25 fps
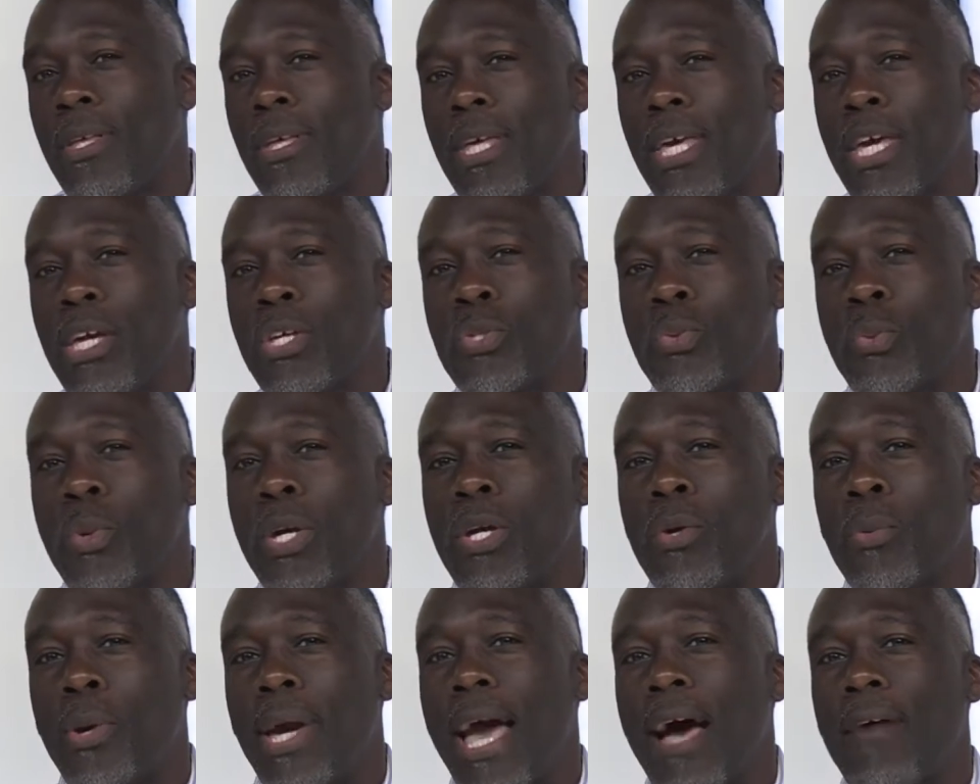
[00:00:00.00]
Each
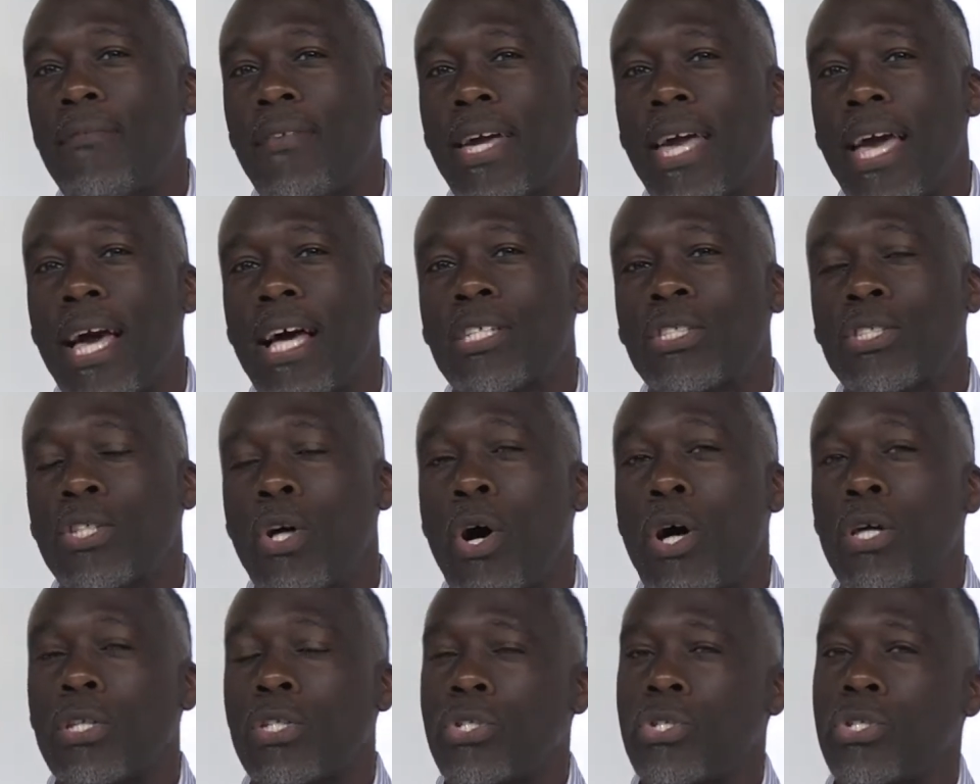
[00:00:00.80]
week we have a guest
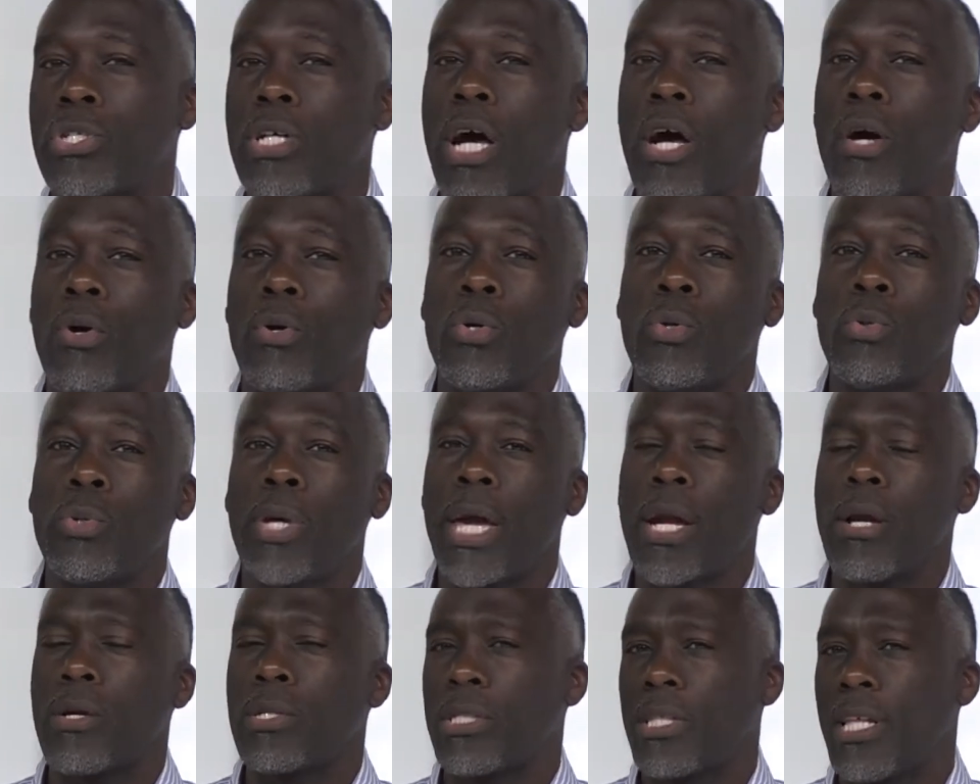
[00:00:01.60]
on the show who
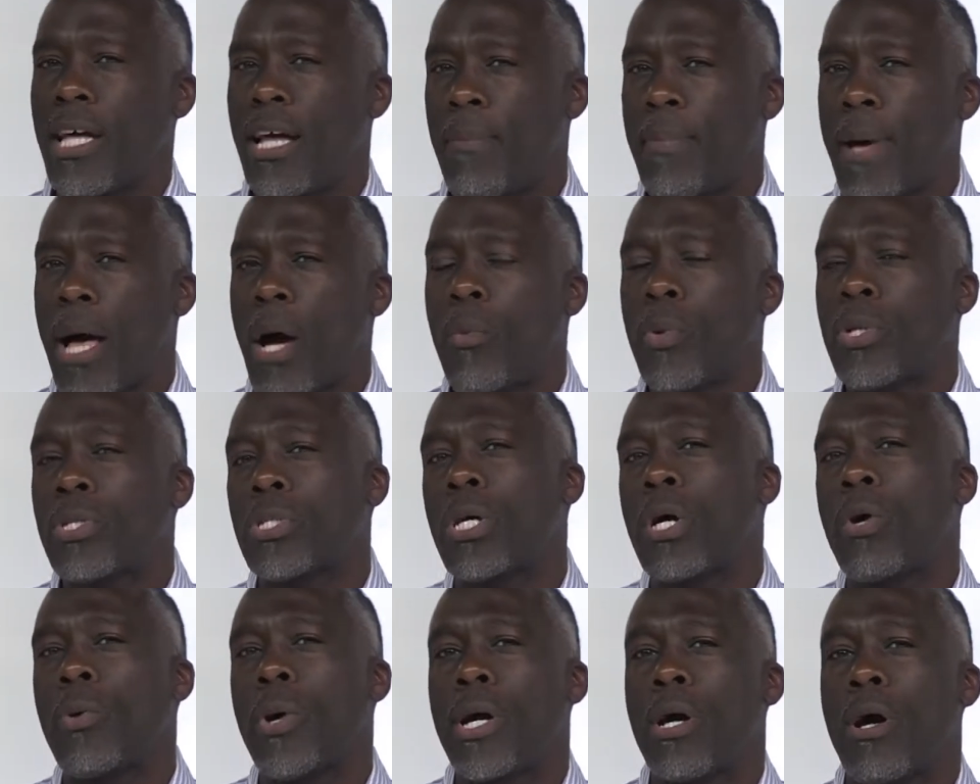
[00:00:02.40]
cares a lot about
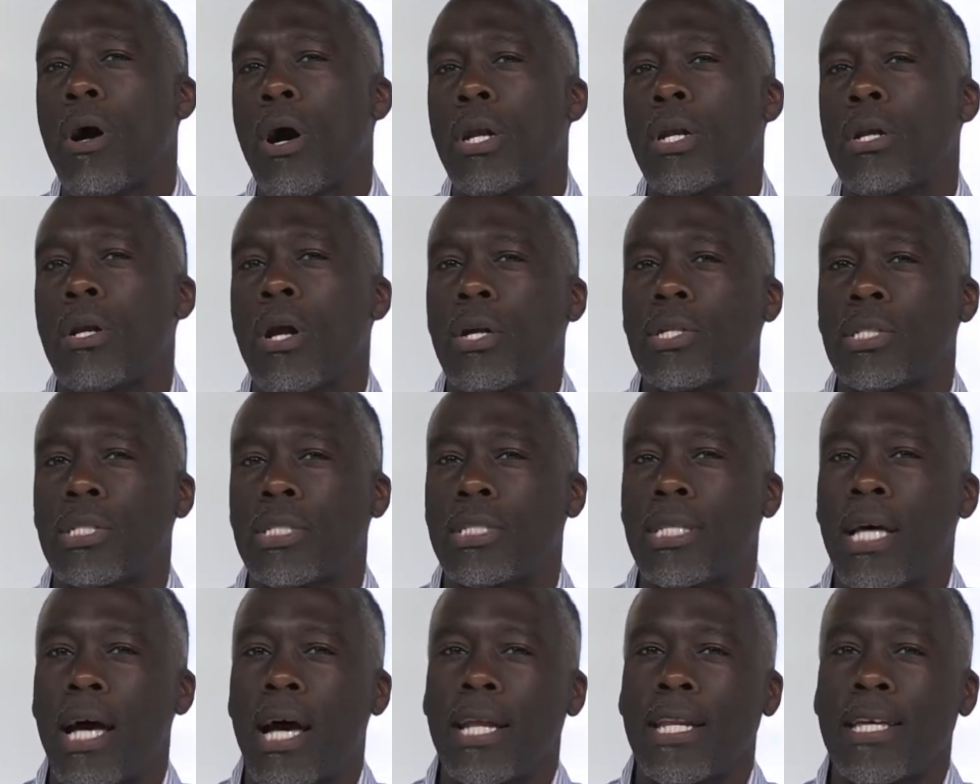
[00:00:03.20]
what's going on in our
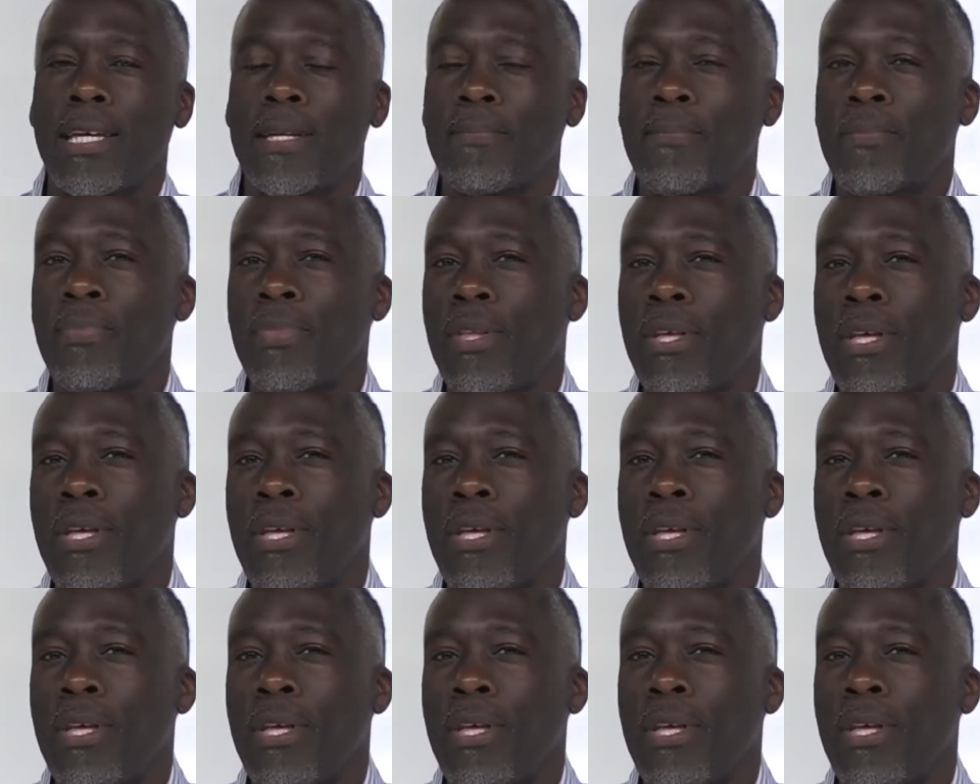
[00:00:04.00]
society,